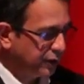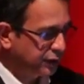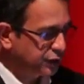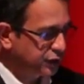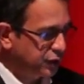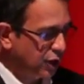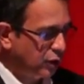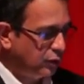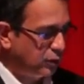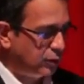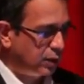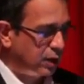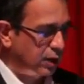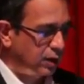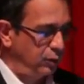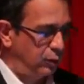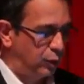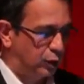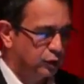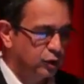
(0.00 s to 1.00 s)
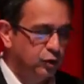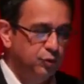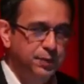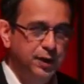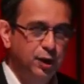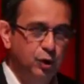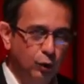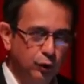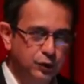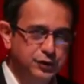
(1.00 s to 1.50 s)
So what could
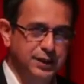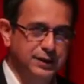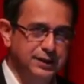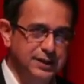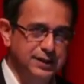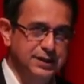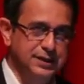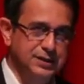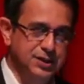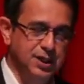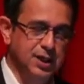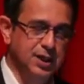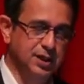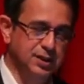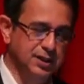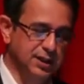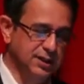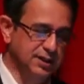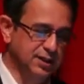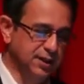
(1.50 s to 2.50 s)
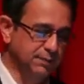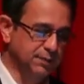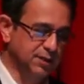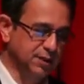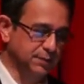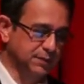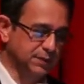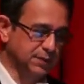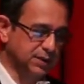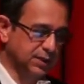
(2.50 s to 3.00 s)
be causing these
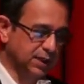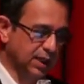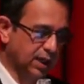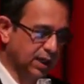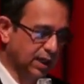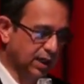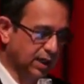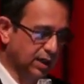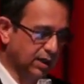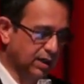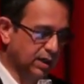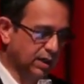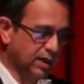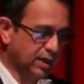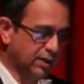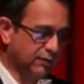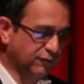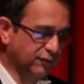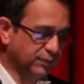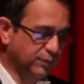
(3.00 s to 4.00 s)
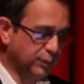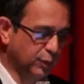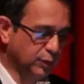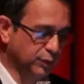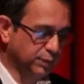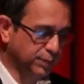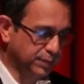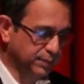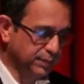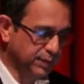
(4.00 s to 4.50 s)
symptoms of
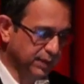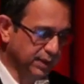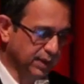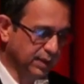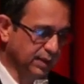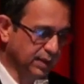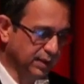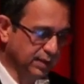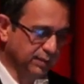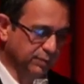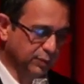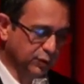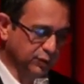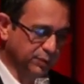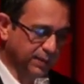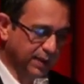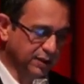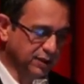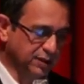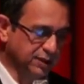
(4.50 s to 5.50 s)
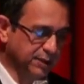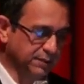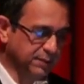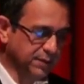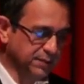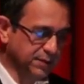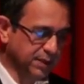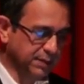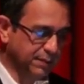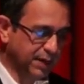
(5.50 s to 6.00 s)
postprandial
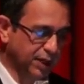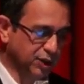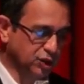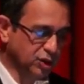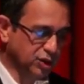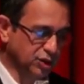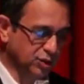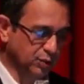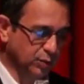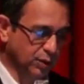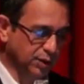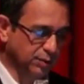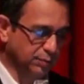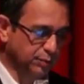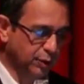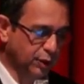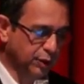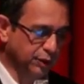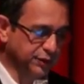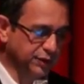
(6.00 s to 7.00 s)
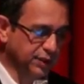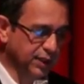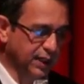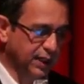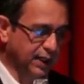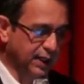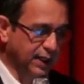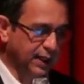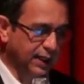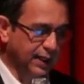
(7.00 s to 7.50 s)
symptoms in patients with POTS?
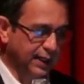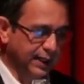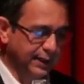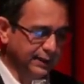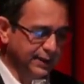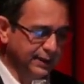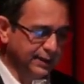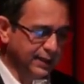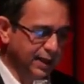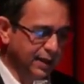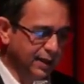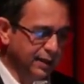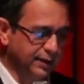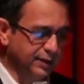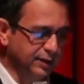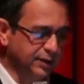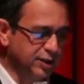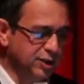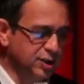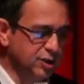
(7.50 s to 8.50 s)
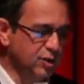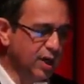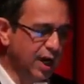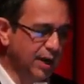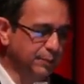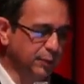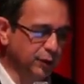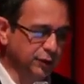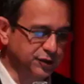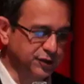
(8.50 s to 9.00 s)
And I think there are two
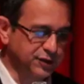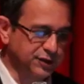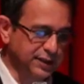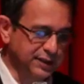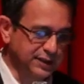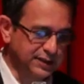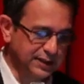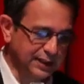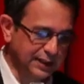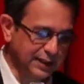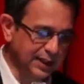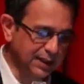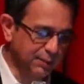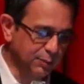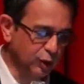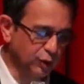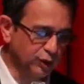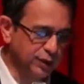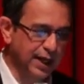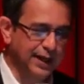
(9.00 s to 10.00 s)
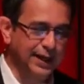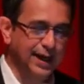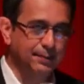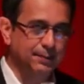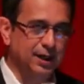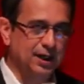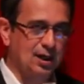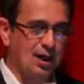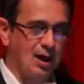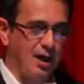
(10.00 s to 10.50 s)
hypotheses, the
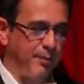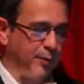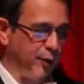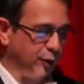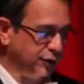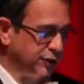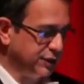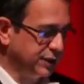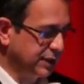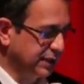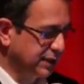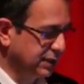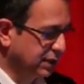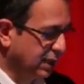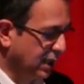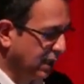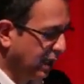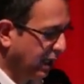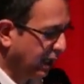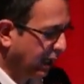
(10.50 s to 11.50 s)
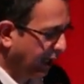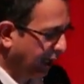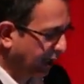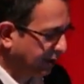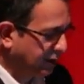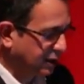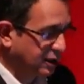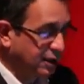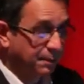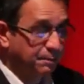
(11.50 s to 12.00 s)
hemodynamic hypothesis
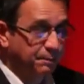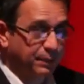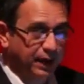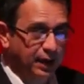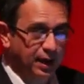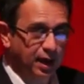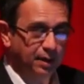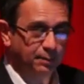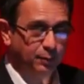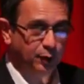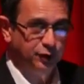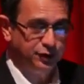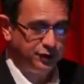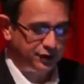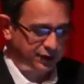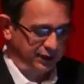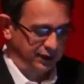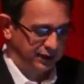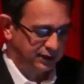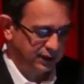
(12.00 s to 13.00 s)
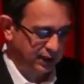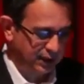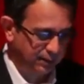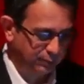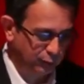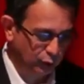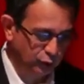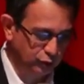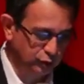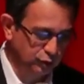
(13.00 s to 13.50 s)
and the dumping hypothesis, and
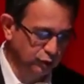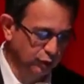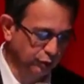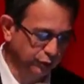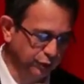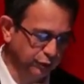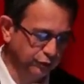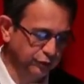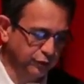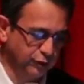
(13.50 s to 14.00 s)
I'm going to talk you